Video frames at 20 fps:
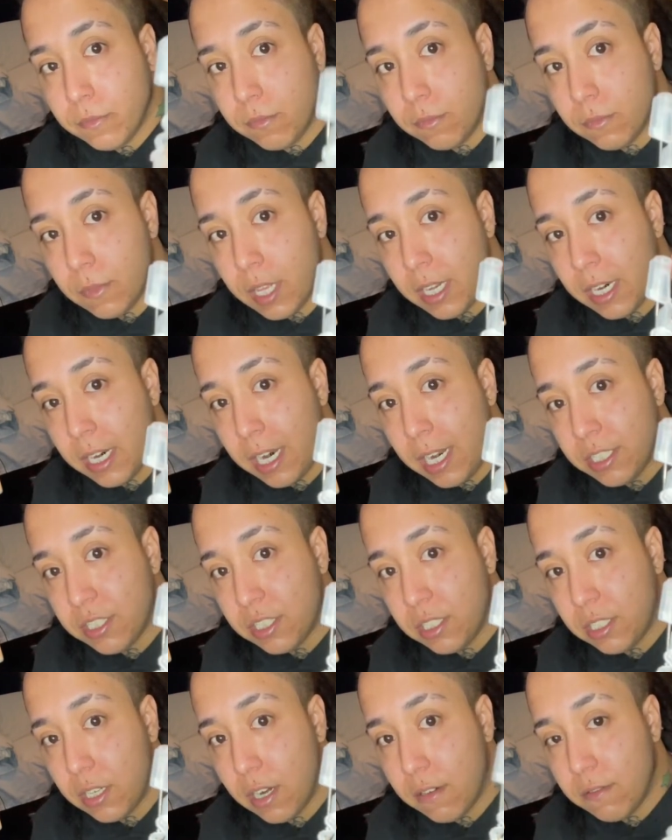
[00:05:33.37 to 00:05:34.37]
And it
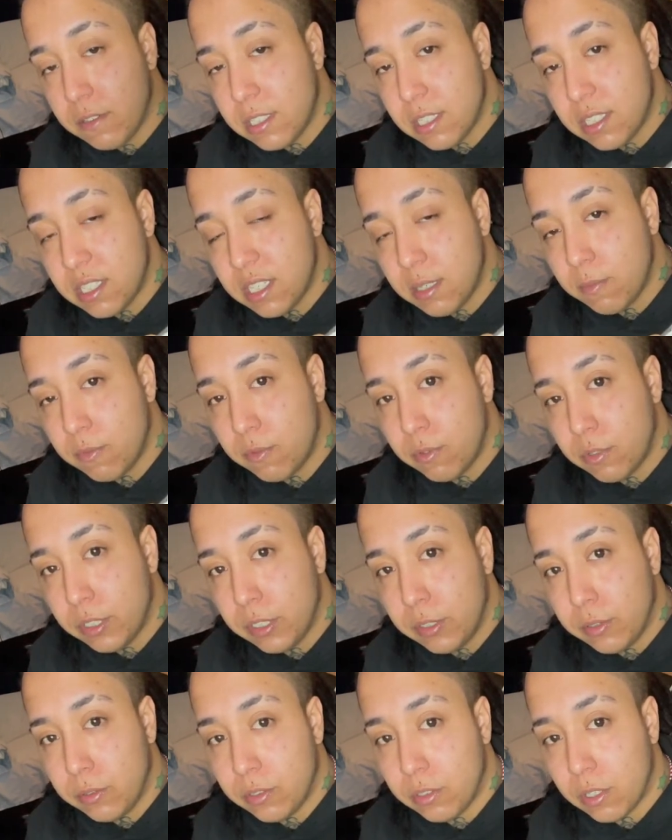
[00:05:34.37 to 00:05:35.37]
actually covers the tip for you,
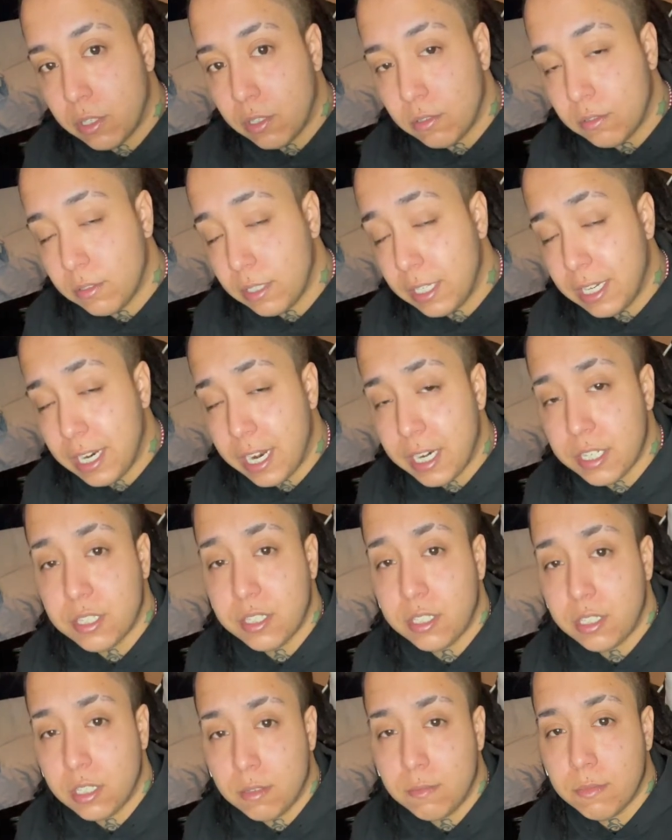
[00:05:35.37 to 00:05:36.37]
so it
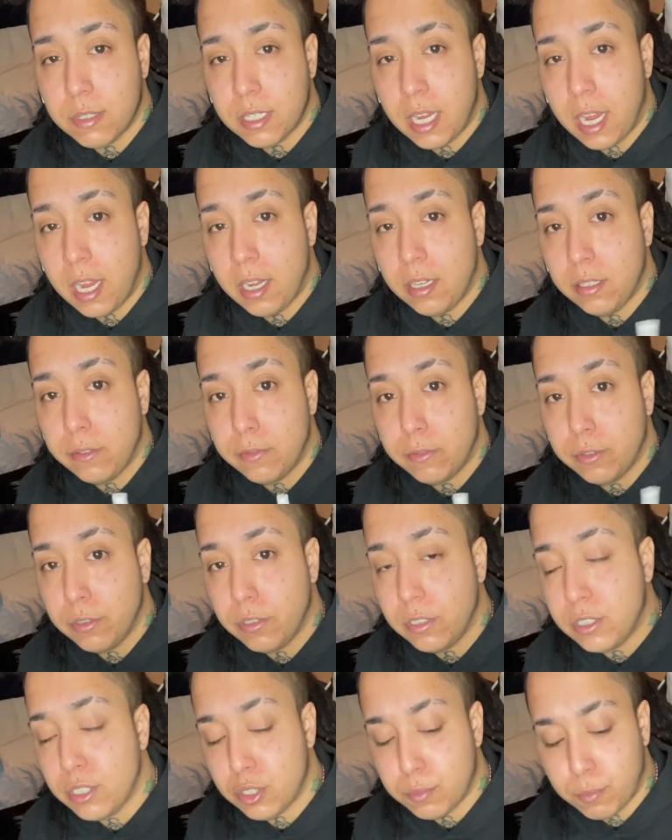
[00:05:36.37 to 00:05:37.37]
actually comes in handy for you
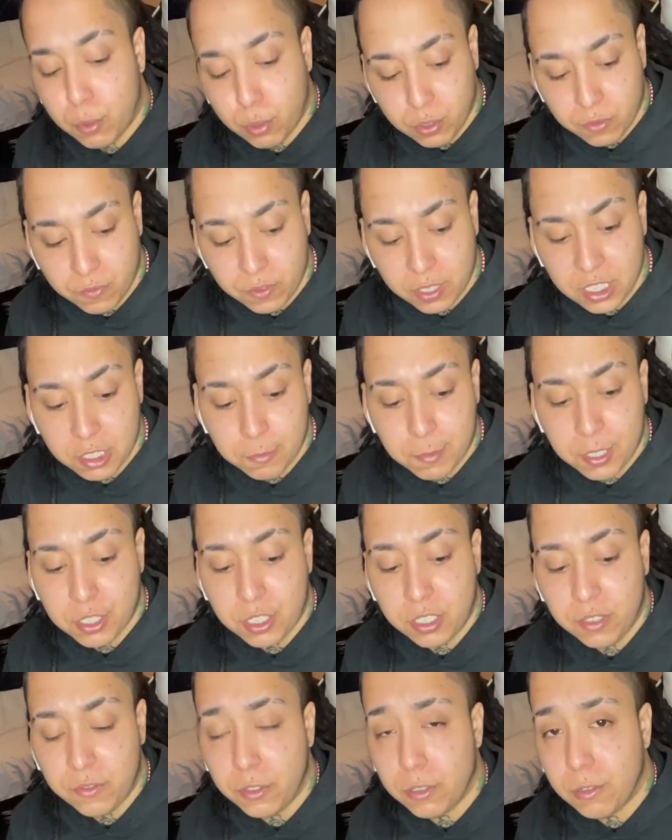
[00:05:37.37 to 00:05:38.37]
to dispose of it,
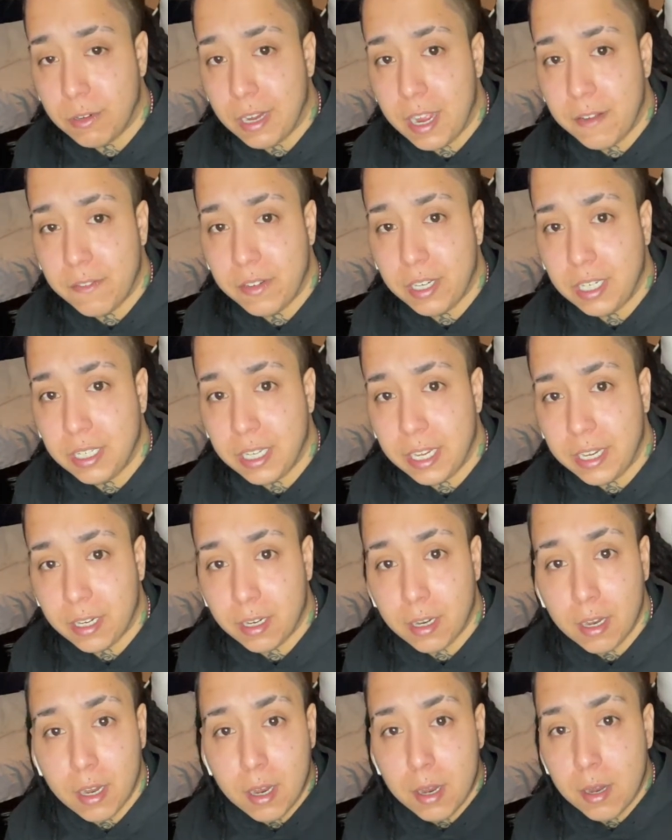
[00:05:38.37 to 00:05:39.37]
especially if you don't have any like
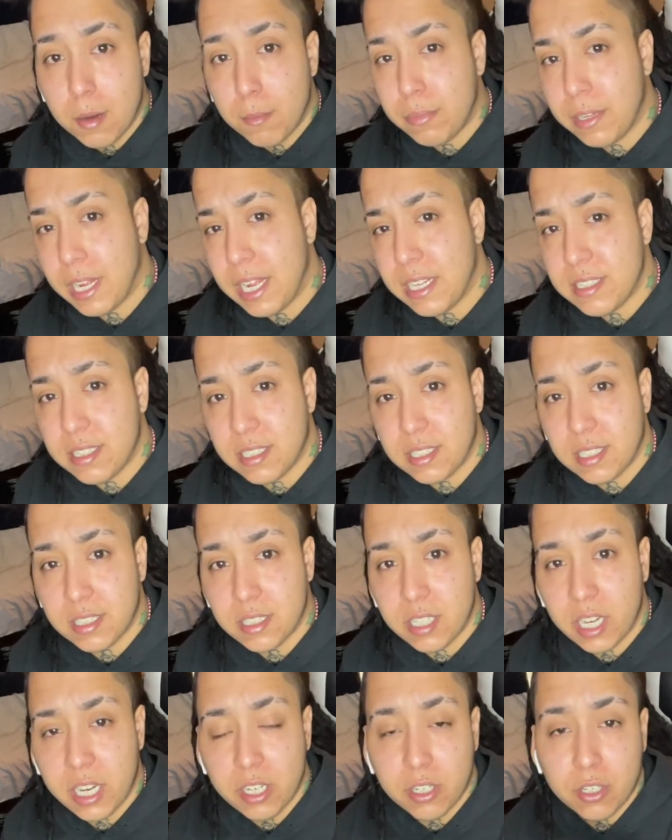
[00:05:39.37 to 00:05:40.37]
plastic
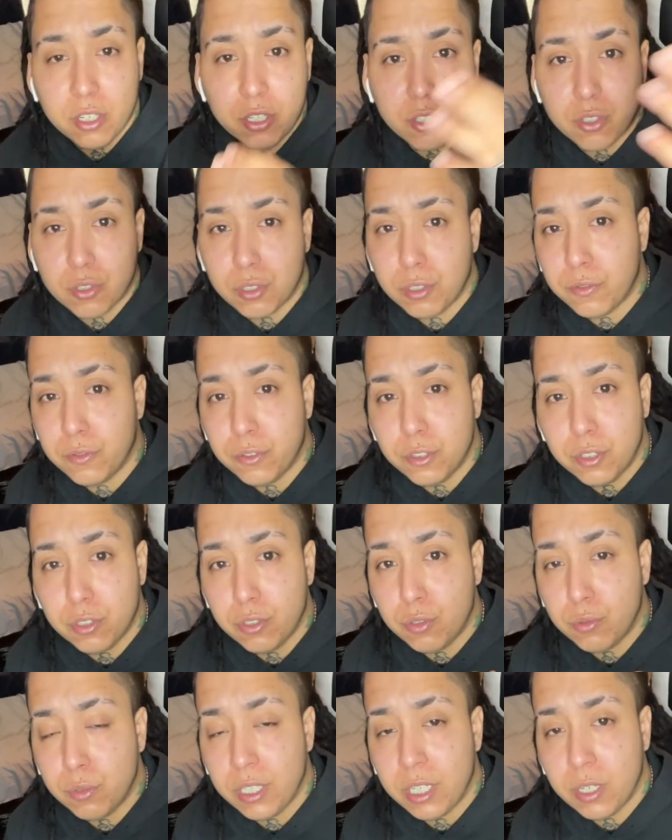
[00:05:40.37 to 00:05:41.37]
containers, or if you're
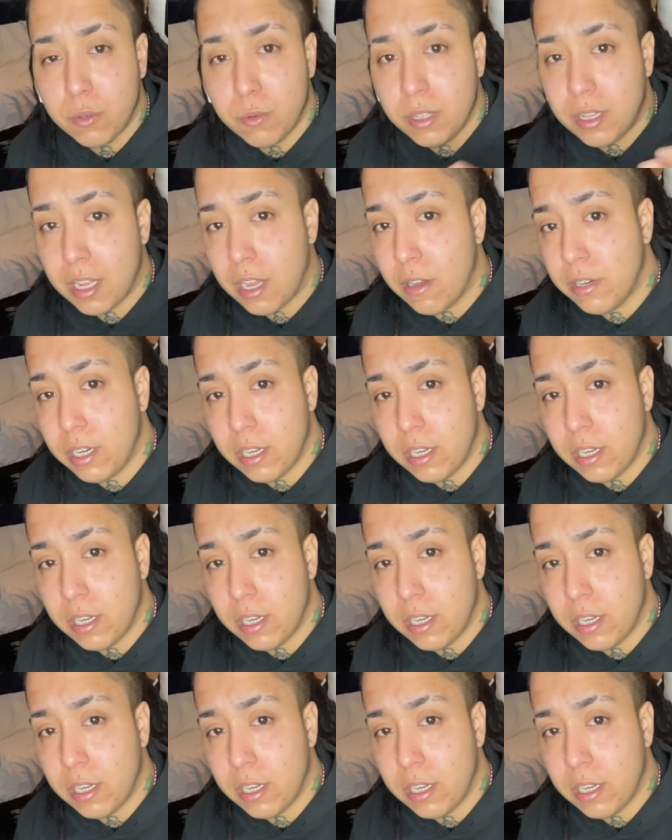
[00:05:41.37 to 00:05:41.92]
doing it without